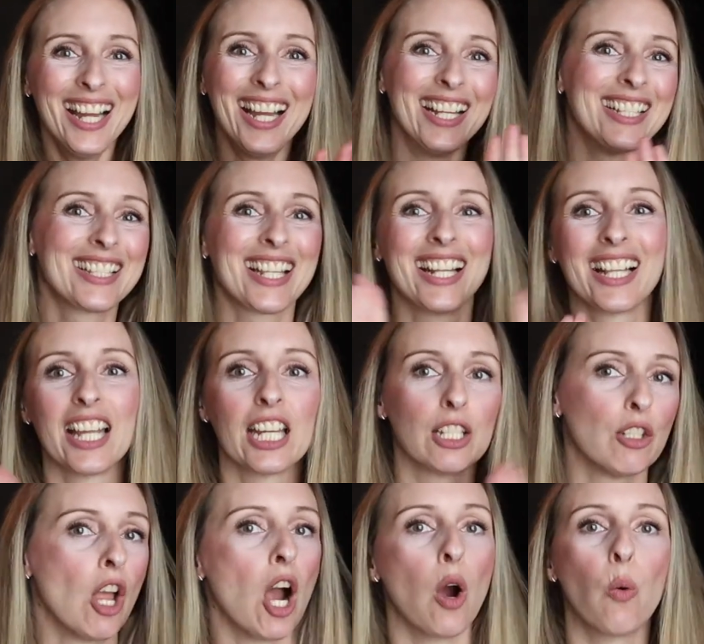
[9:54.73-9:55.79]
and say like,
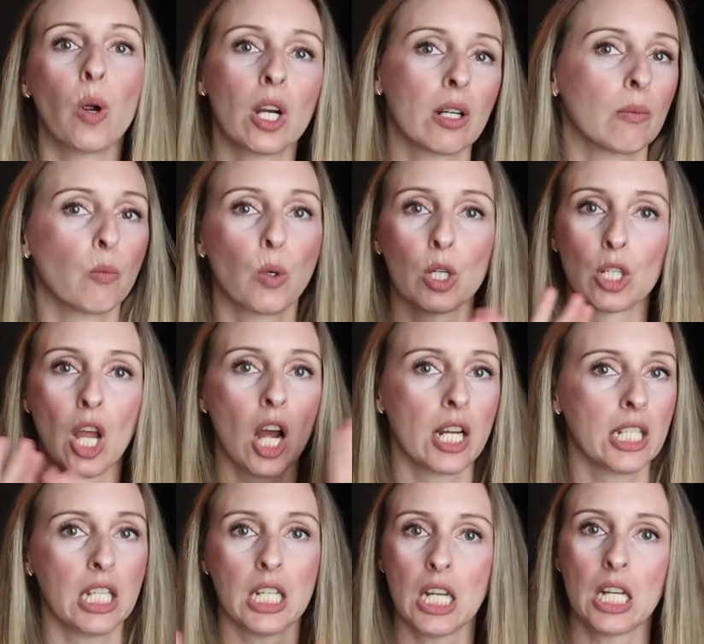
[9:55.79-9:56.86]
no, we're not
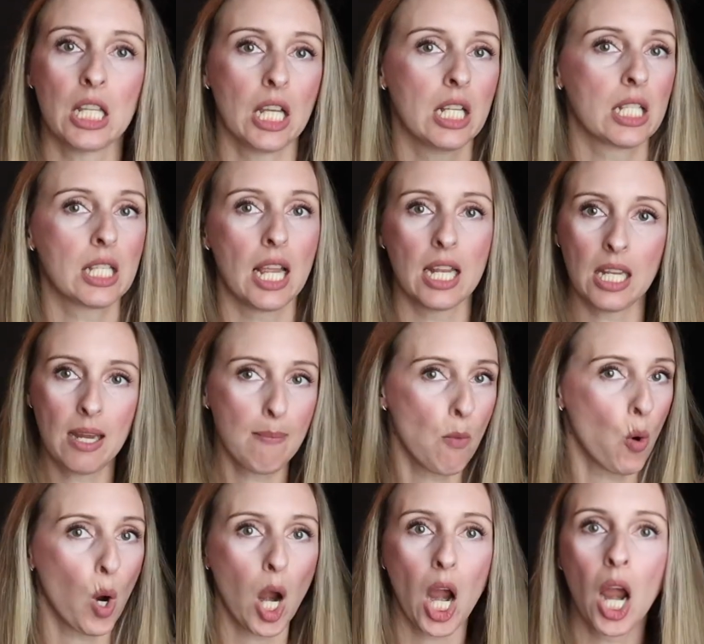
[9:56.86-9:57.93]
eating this
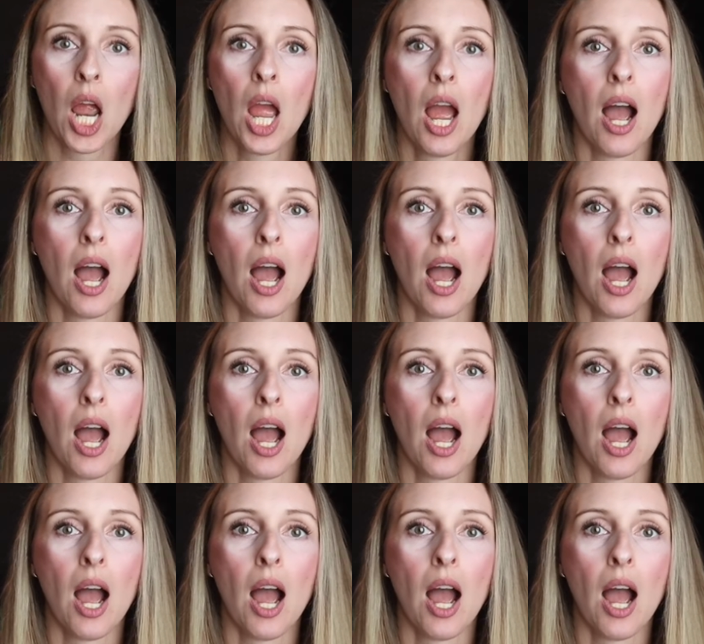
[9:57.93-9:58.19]
anymore,